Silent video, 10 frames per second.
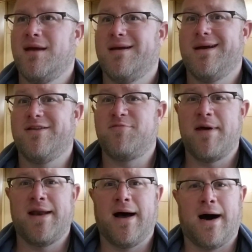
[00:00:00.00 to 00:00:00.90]
It's
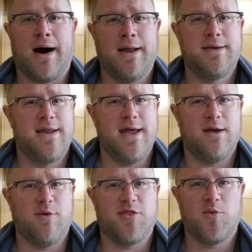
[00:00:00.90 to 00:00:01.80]
been an odd day
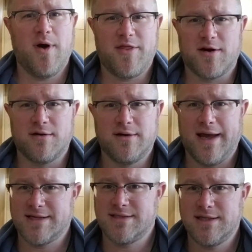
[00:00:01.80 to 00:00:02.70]
with the weather,
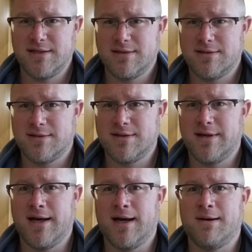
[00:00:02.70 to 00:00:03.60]
hasn't it?
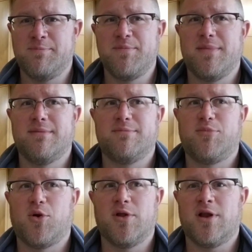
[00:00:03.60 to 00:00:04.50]

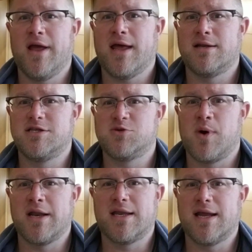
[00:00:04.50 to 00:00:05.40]
Poor little Hannah just
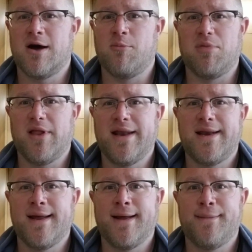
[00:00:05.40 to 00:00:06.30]
wanted to get out and play
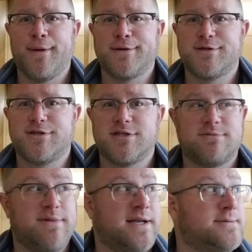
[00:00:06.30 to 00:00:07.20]
today, and there's just
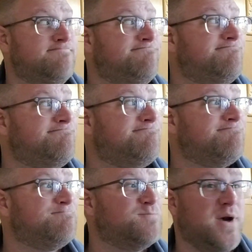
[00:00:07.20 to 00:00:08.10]
been,
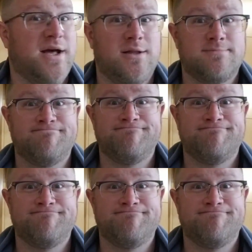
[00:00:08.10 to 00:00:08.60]
well,